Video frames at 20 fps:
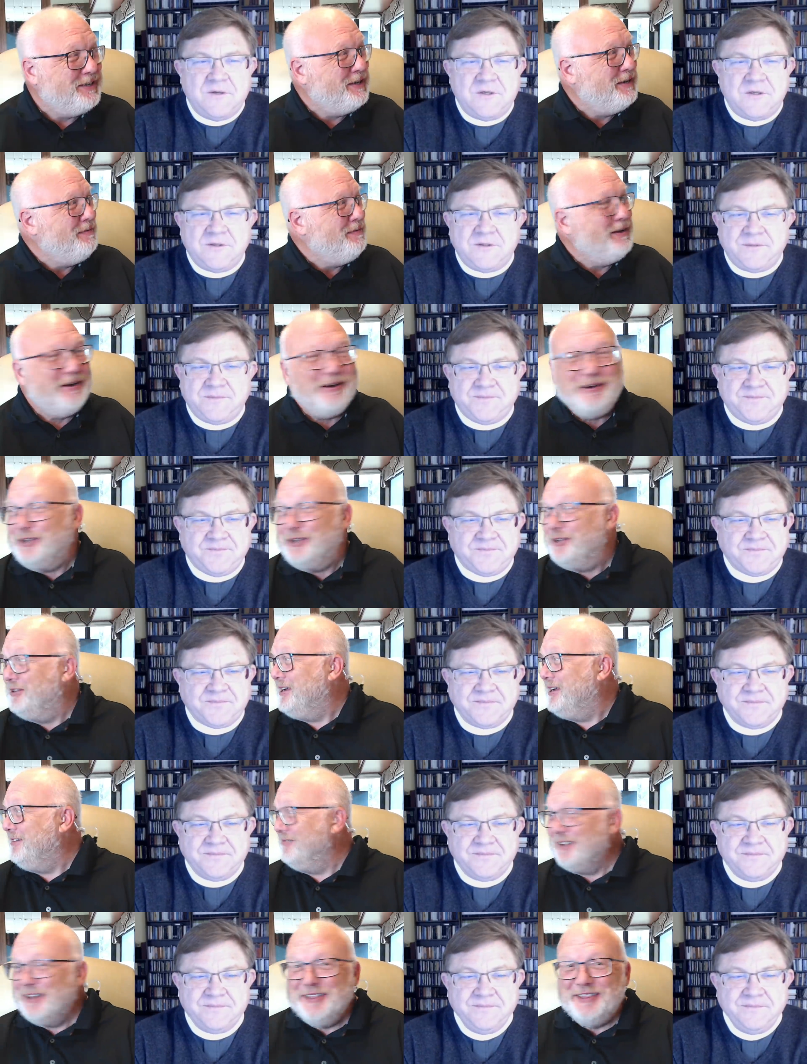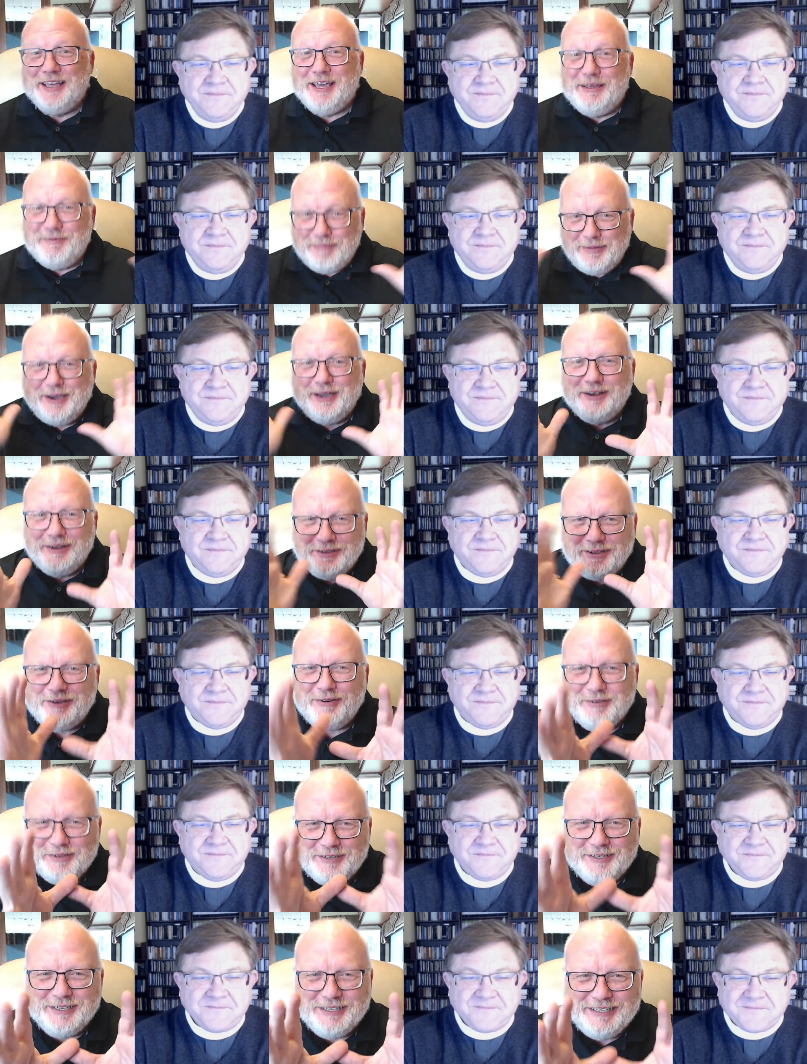Speaker 1: can be argued I've done that, but go
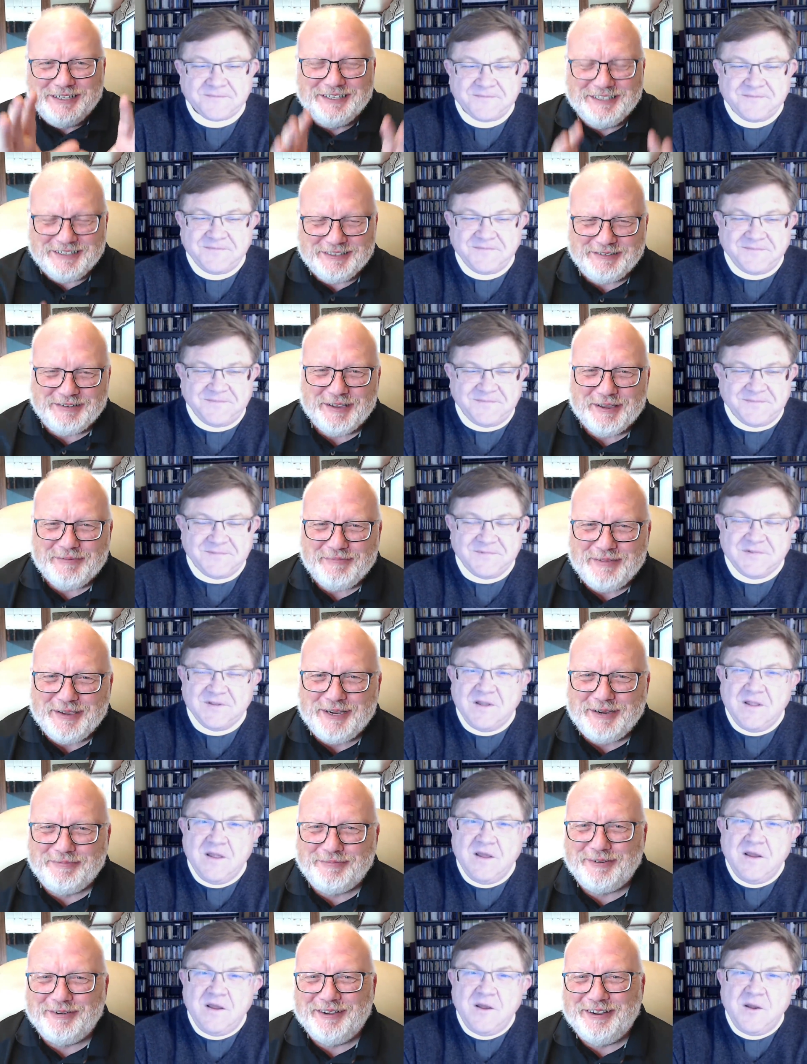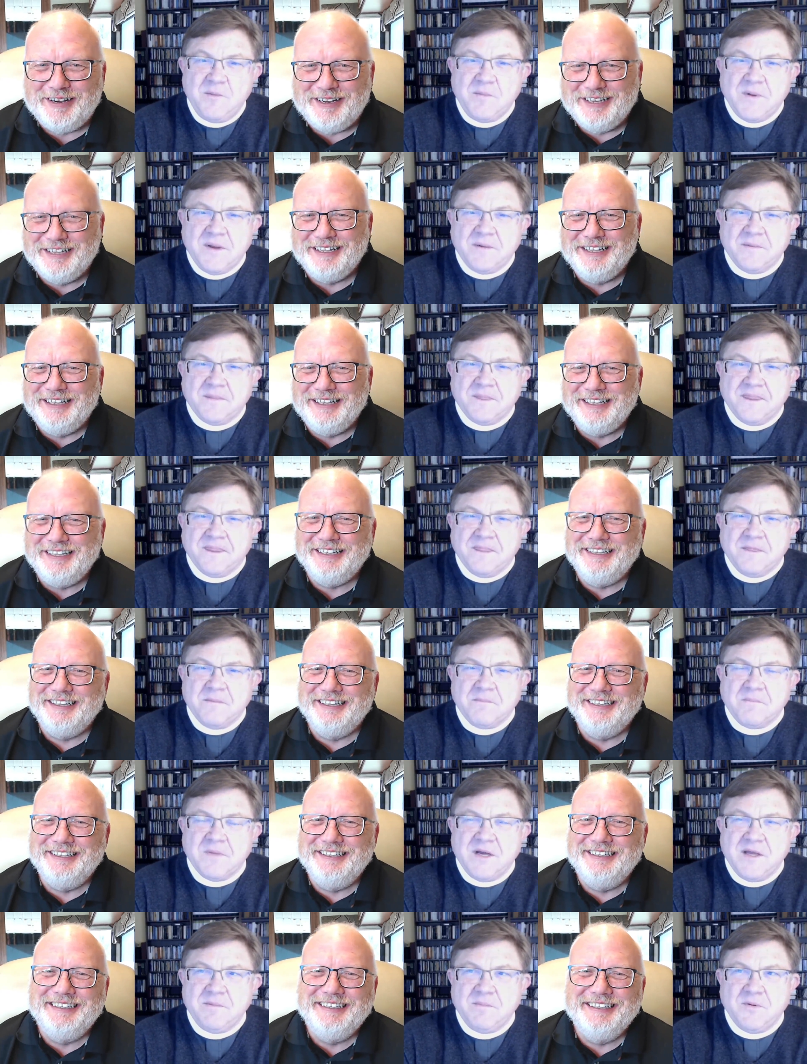make your point. But
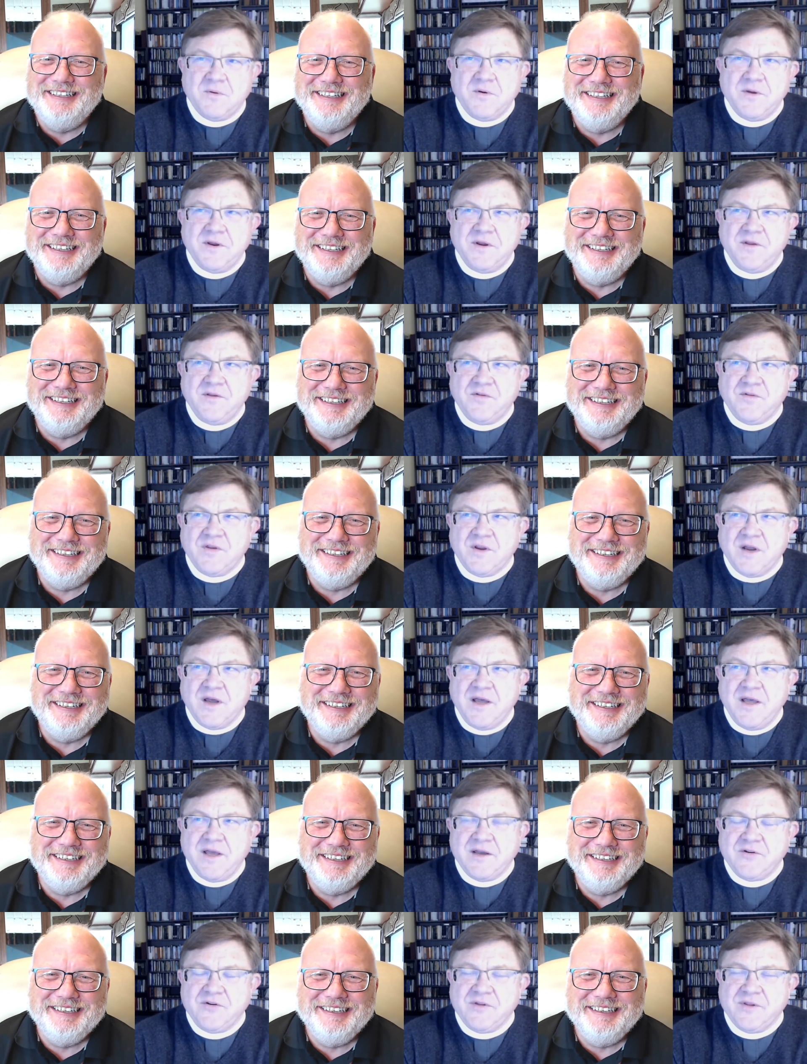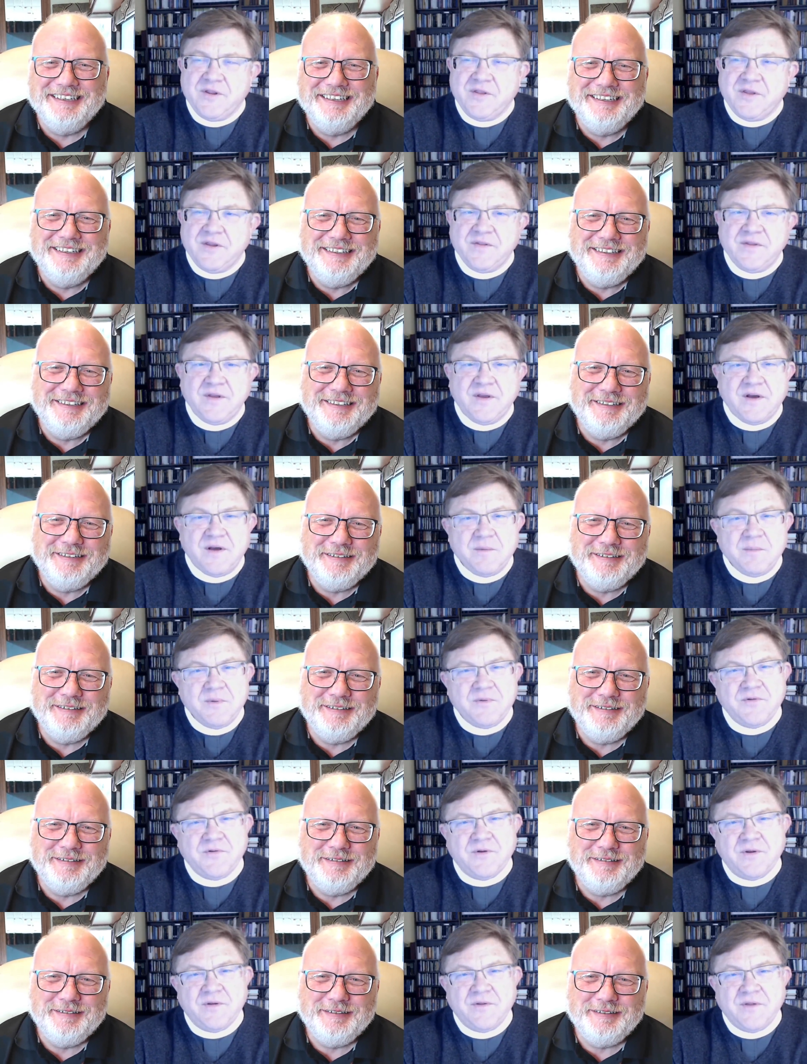
Speaker 2: my point is that I actually think the
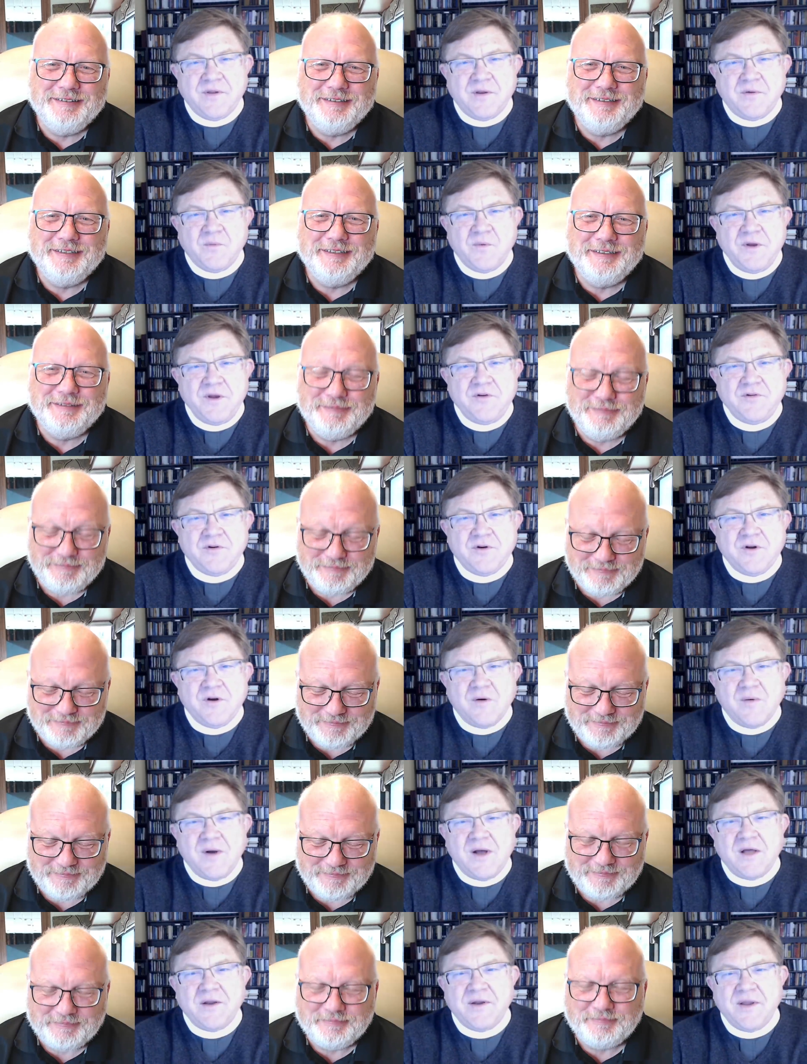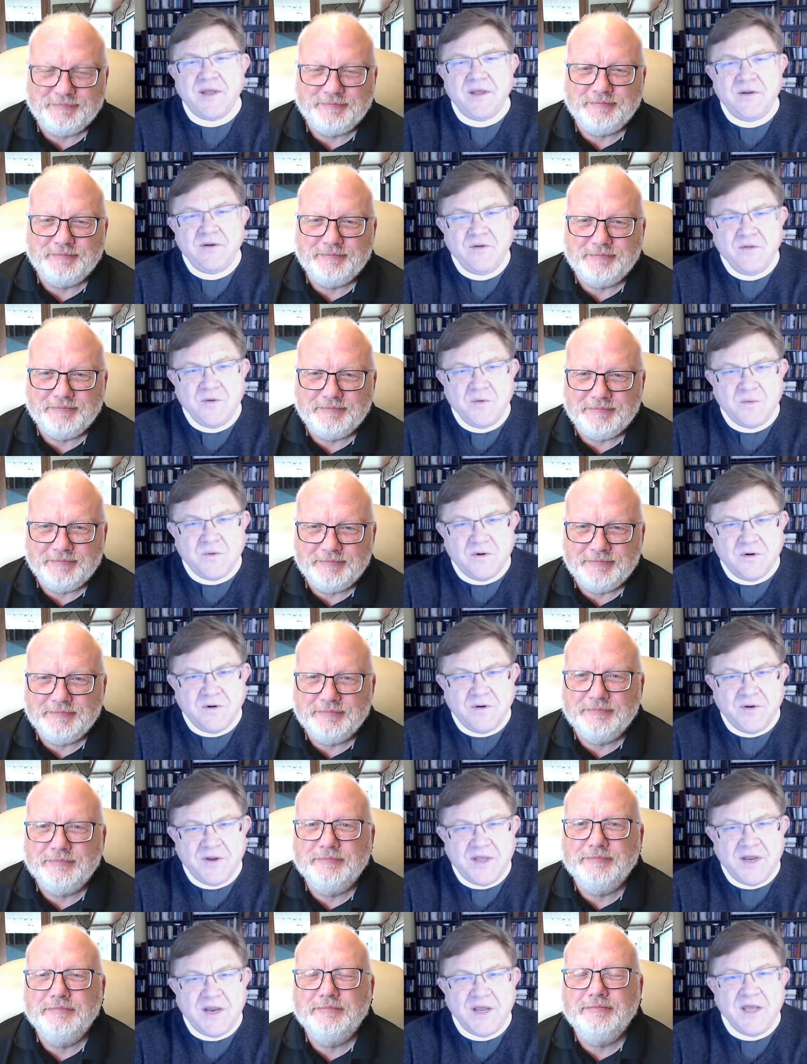opposite, that we should go out into the
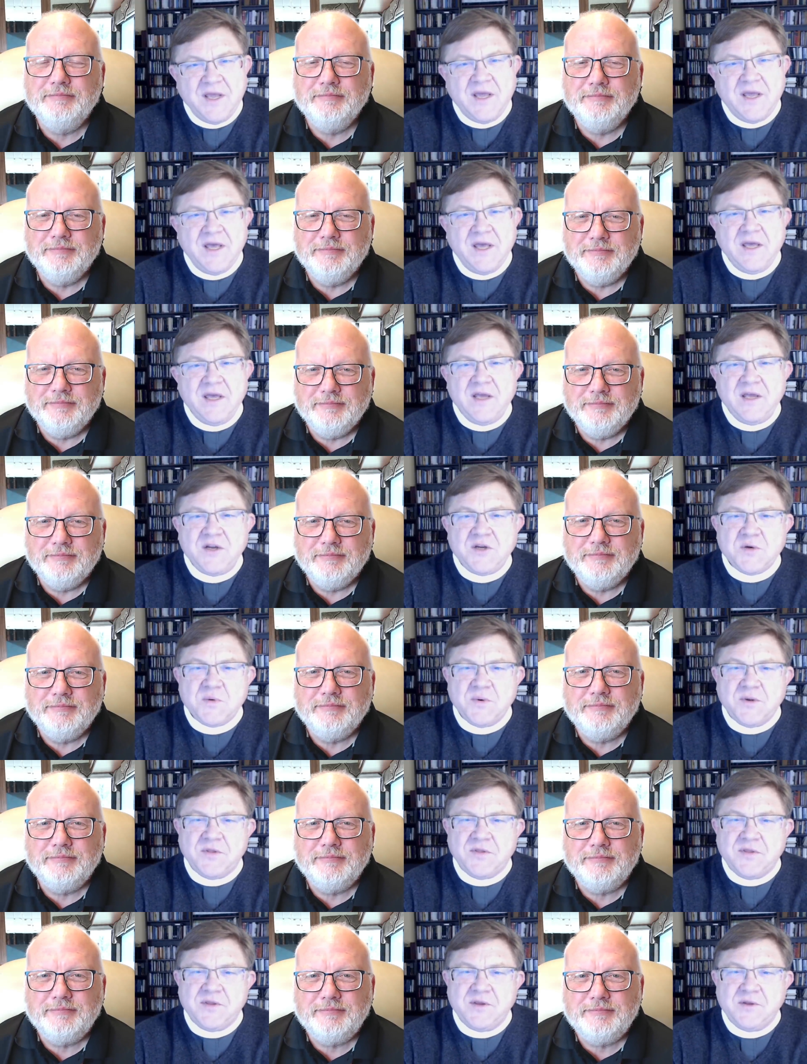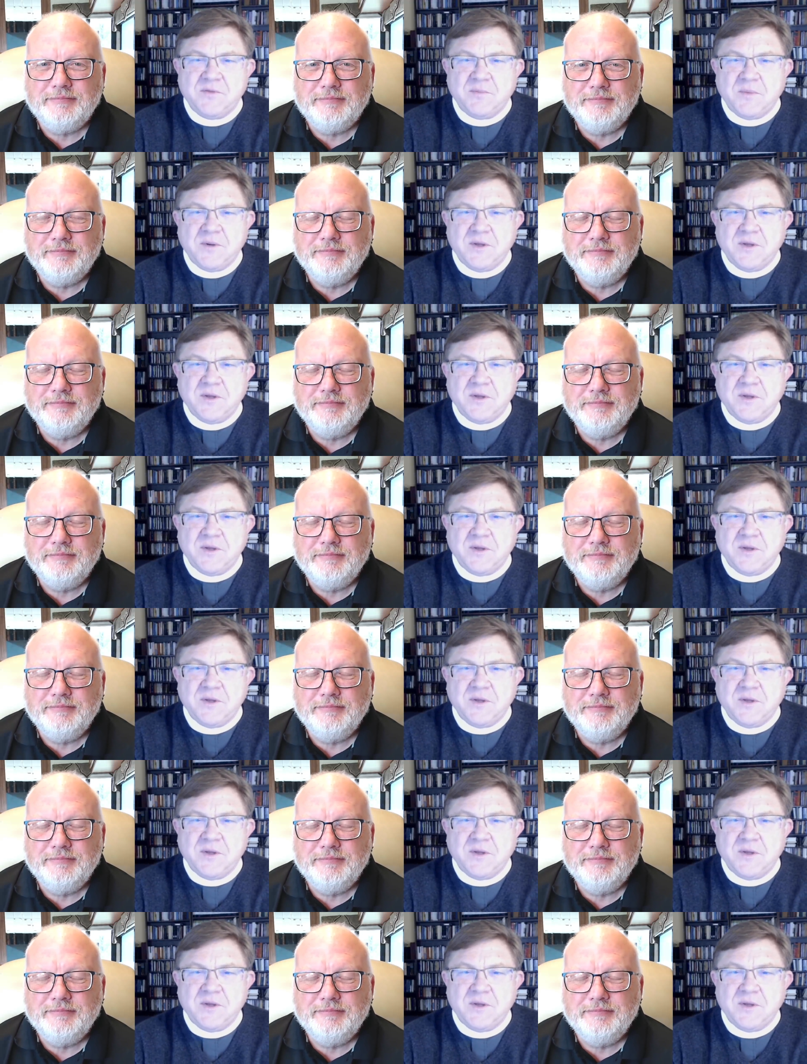world and engage with these